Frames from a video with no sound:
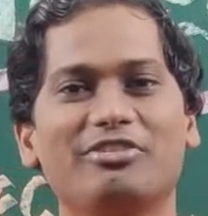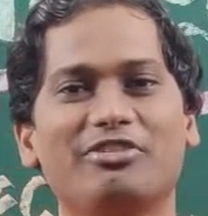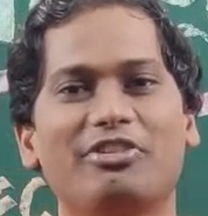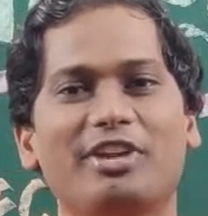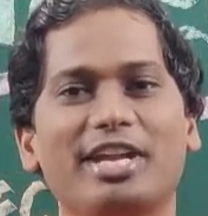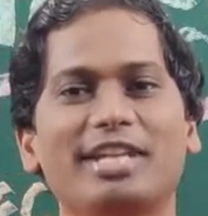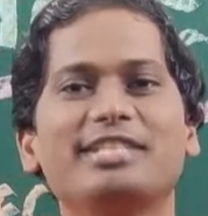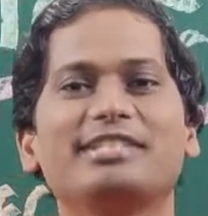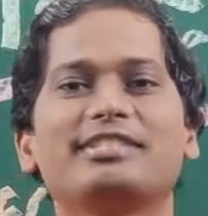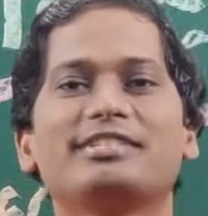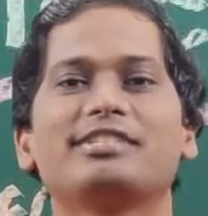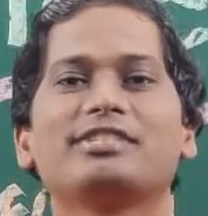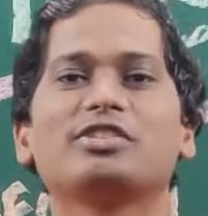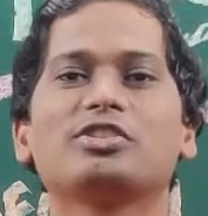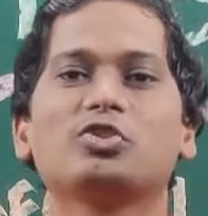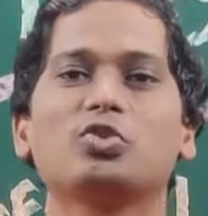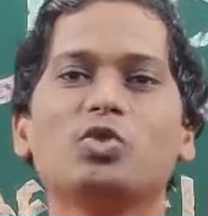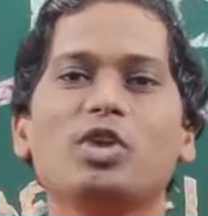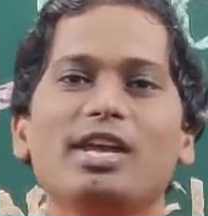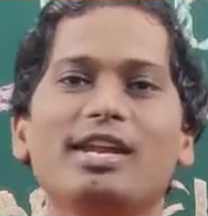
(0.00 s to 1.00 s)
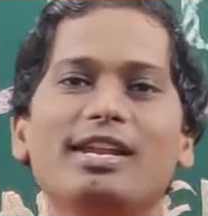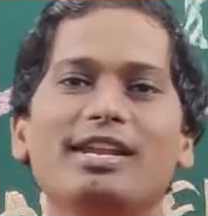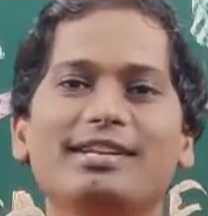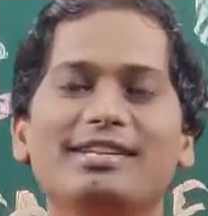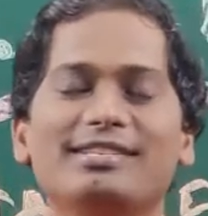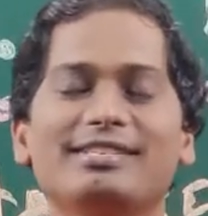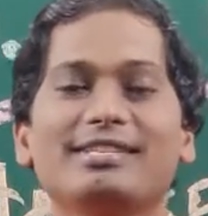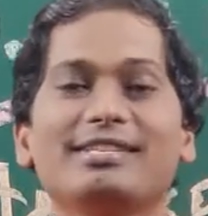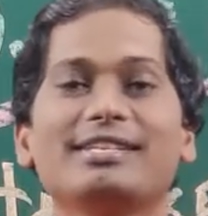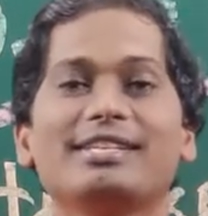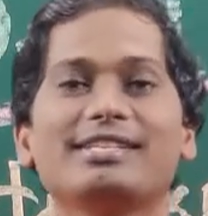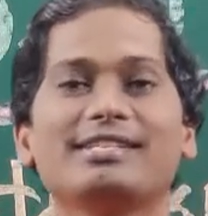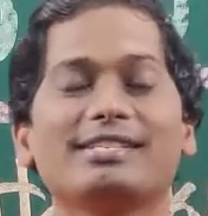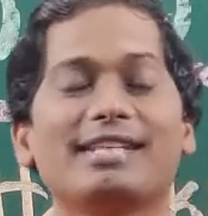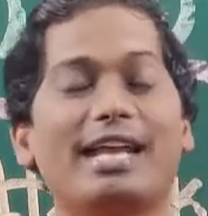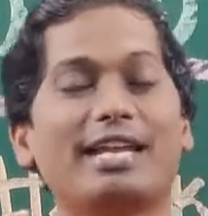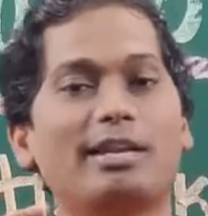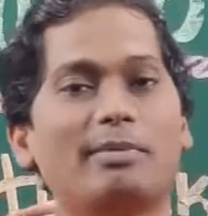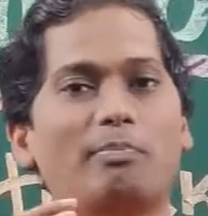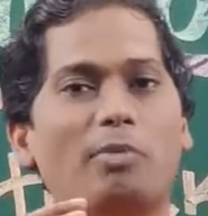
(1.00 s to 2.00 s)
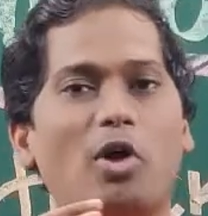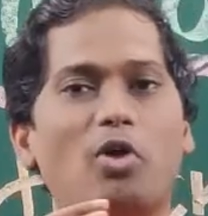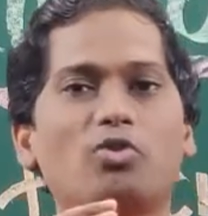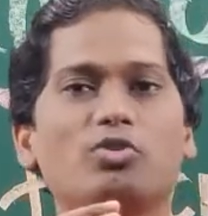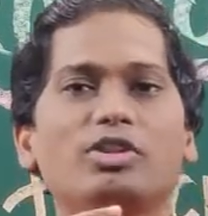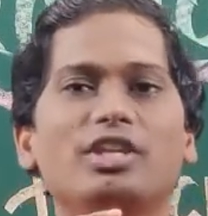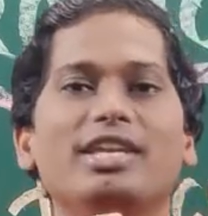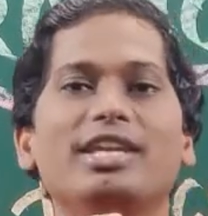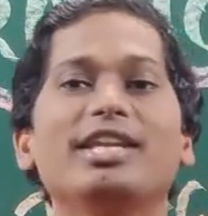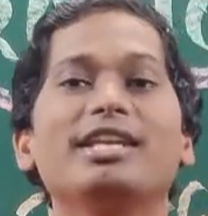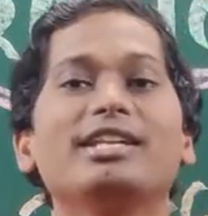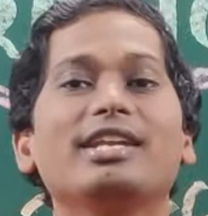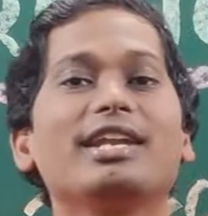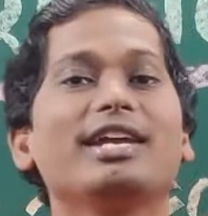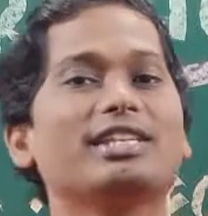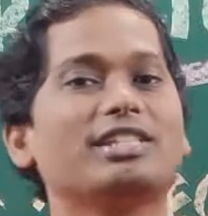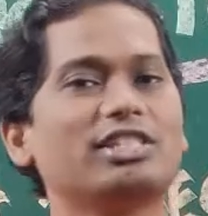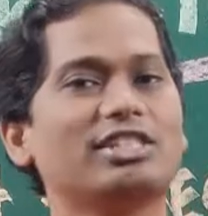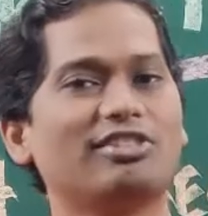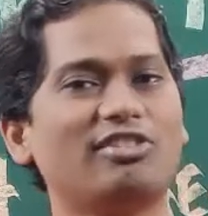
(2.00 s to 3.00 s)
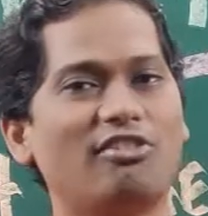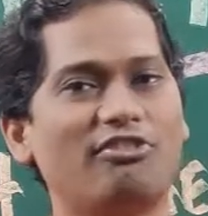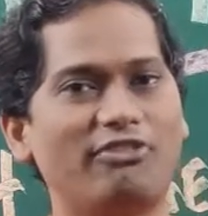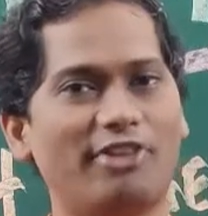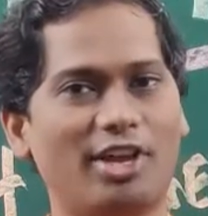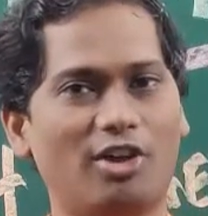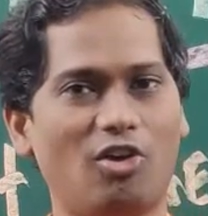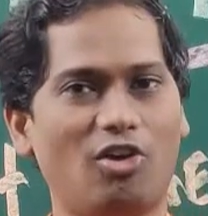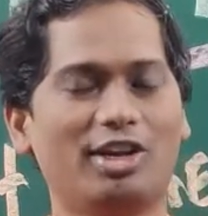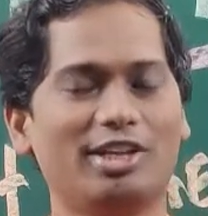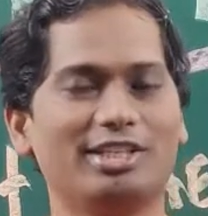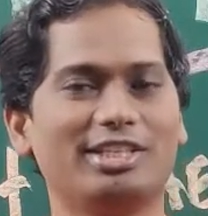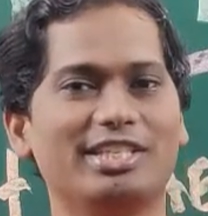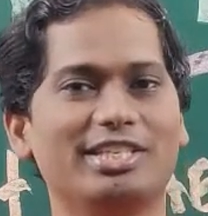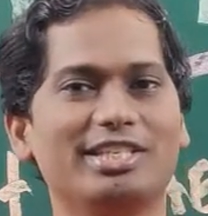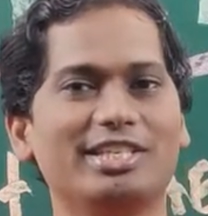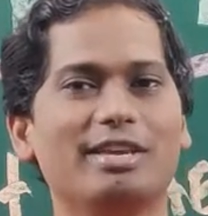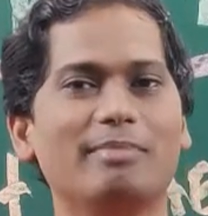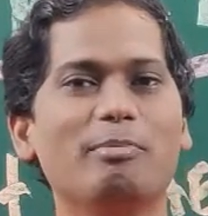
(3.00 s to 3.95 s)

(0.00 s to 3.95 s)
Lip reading: Friends, today let us understand about the introduction of ecology.